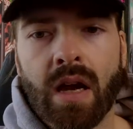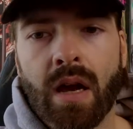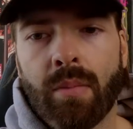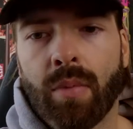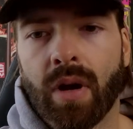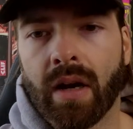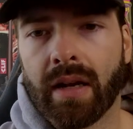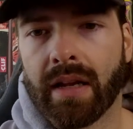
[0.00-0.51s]

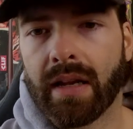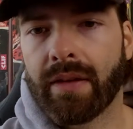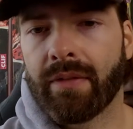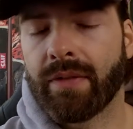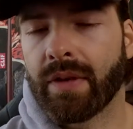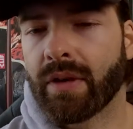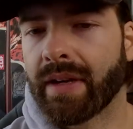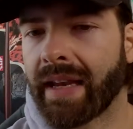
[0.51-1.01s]
But
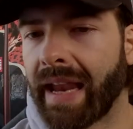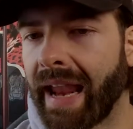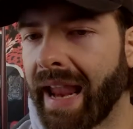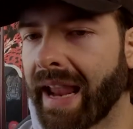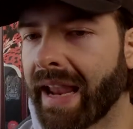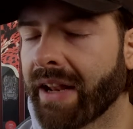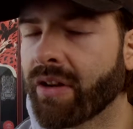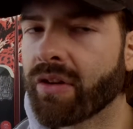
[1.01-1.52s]
if you
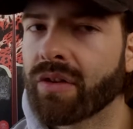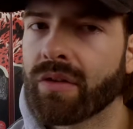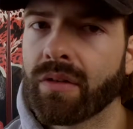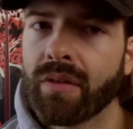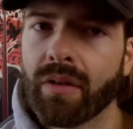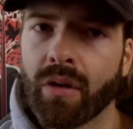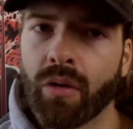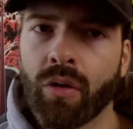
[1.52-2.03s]

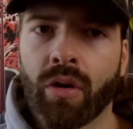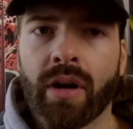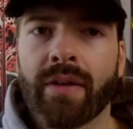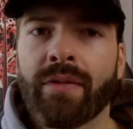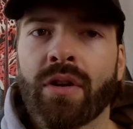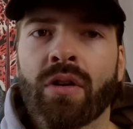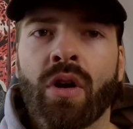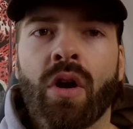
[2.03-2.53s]
can't, or
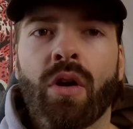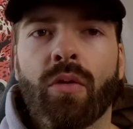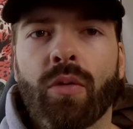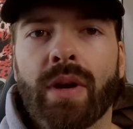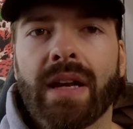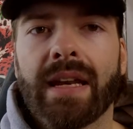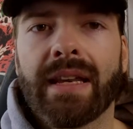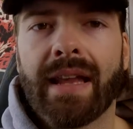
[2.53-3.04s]
if you're not
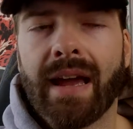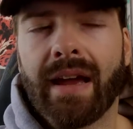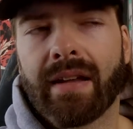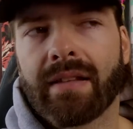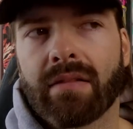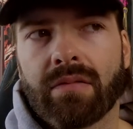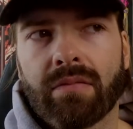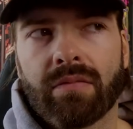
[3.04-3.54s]
really
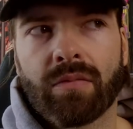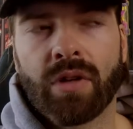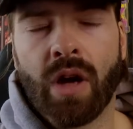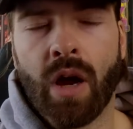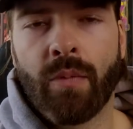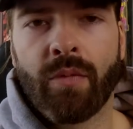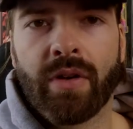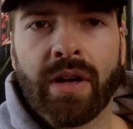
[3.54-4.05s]
that
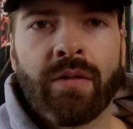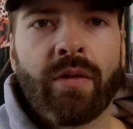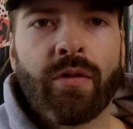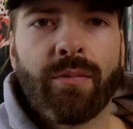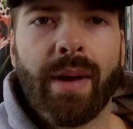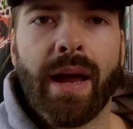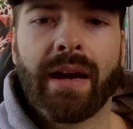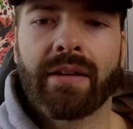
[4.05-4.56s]
confident
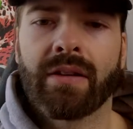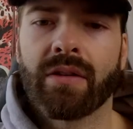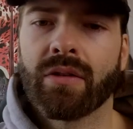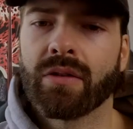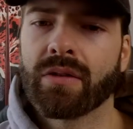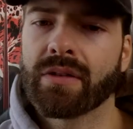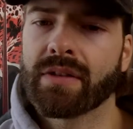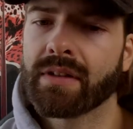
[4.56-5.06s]
with back
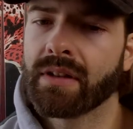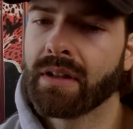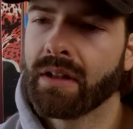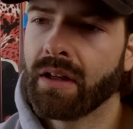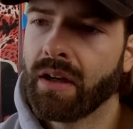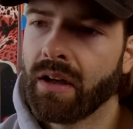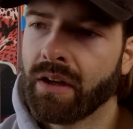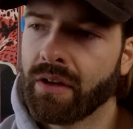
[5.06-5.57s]
twos,
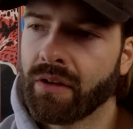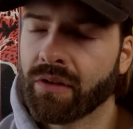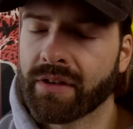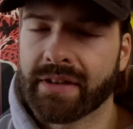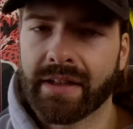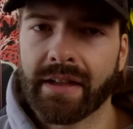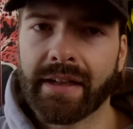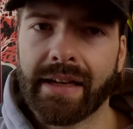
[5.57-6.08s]
you'll
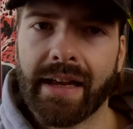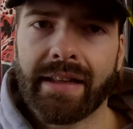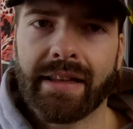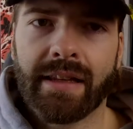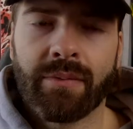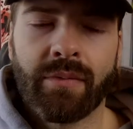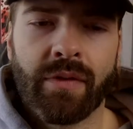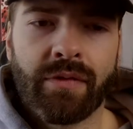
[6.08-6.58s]
still get
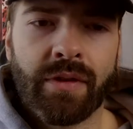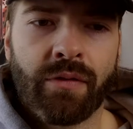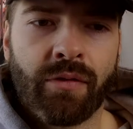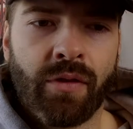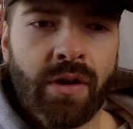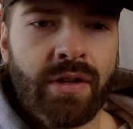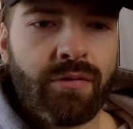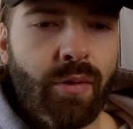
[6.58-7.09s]
them with the
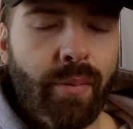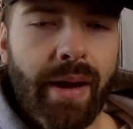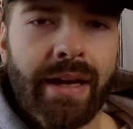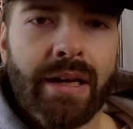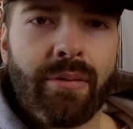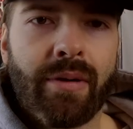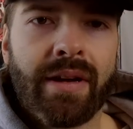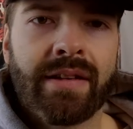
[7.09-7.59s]
front swap
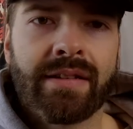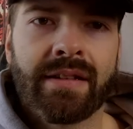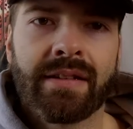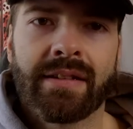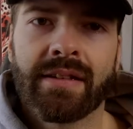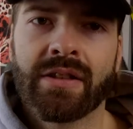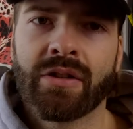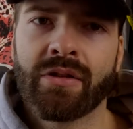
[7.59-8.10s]
anyway,
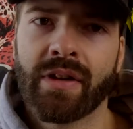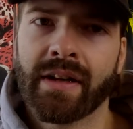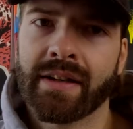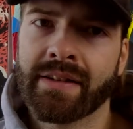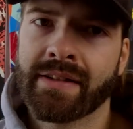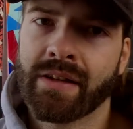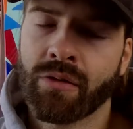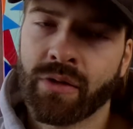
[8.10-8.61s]
since this trick
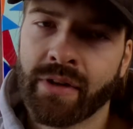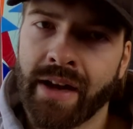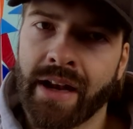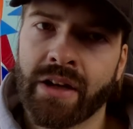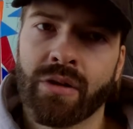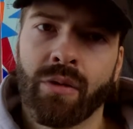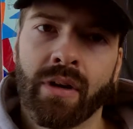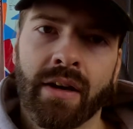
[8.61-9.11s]
is so
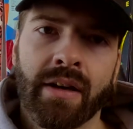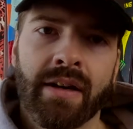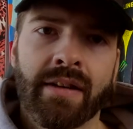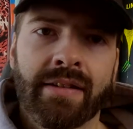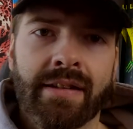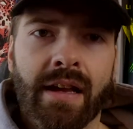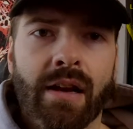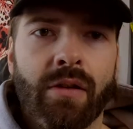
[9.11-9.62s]
natural in
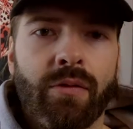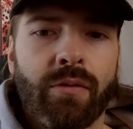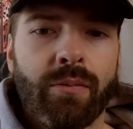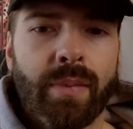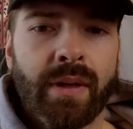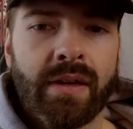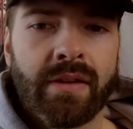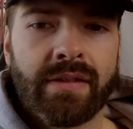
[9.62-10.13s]

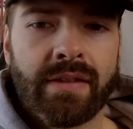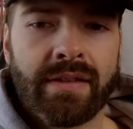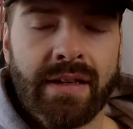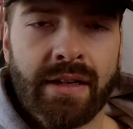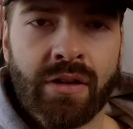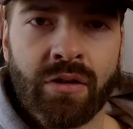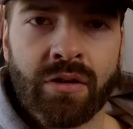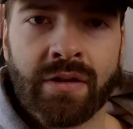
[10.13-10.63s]
itself because it's
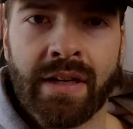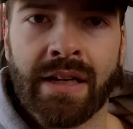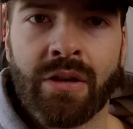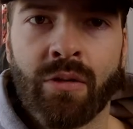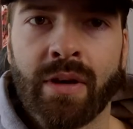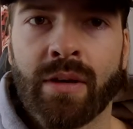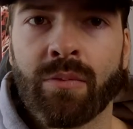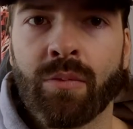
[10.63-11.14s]
a
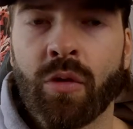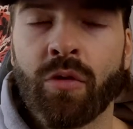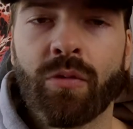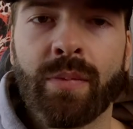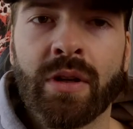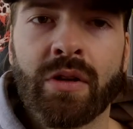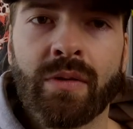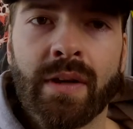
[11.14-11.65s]
continuing
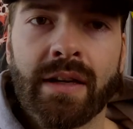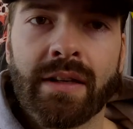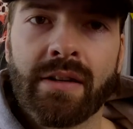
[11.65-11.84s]
movement trick.